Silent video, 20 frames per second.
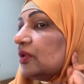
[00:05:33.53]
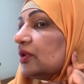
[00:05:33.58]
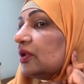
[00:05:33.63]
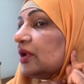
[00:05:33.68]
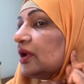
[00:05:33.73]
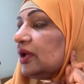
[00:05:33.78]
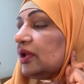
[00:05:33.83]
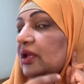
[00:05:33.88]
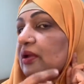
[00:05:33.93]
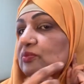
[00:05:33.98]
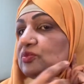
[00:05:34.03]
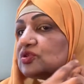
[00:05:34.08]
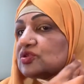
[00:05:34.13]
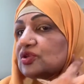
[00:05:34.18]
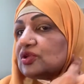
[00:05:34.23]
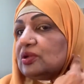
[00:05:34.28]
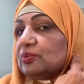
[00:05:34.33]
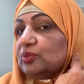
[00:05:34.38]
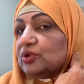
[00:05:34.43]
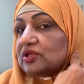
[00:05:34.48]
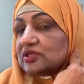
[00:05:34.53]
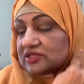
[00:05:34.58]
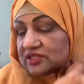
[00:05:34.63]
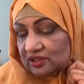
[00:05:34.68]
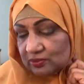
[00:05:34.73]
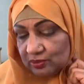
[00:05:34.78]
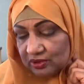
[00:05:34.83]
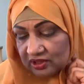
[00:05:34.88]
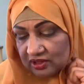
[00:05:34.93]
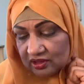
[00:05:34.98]
And I'm just going to put a stick
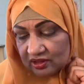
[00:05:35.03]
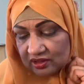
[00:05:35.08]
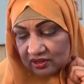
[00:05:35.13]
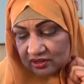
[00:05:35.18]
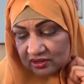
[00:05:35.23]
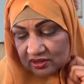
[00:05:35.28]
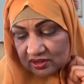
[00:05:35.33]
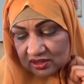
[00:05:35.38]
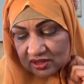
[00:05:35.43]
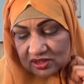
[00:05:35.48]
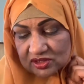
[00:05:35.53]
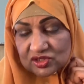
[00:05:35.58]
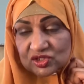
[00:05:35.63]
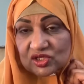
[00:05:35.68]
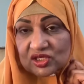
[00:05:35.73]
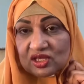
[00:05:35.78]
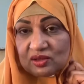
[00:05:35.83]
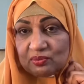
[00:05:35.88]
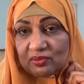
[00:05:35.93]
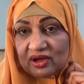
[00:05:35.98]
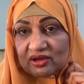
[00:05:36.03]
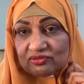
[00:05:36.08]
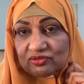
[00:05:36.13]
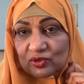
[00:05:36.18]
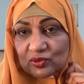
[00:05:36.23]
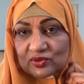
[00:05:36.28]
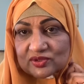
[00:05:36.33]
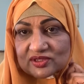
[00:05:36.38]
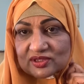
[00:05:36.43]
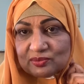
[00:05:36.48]
pin there to keep my
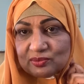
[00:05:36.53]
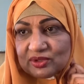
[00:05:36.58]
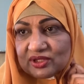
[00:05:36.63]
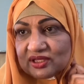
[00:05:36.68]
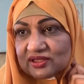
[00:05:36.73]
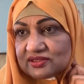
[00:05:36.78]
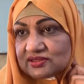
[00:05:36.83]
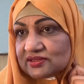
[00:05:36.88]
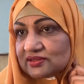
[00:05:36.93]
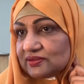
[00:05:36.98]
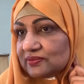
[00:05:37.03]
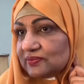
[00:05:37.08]
folds in place.